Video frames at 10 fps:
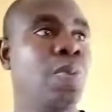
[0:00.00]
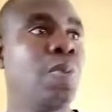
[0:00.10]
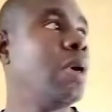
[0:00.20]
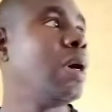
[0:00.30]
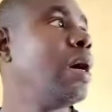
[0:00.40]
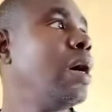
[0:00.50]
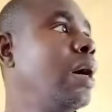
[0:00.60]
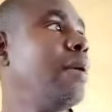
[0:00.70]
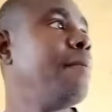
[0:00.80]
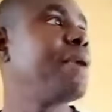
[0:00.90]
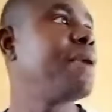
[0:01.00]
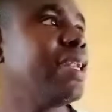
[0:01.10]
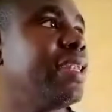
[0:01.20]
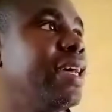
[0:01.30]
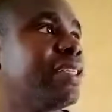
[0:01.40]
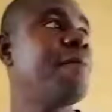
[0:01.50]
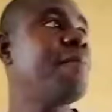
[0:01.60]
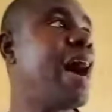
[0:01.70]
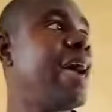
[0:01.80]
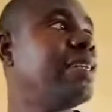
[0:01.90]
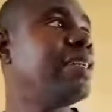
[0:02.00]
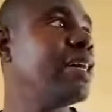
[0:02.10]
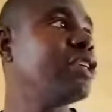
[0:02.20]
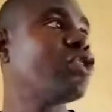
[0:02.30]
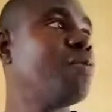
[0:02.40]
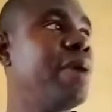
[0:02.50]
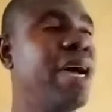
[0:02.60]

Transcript: bringing the same idea to bear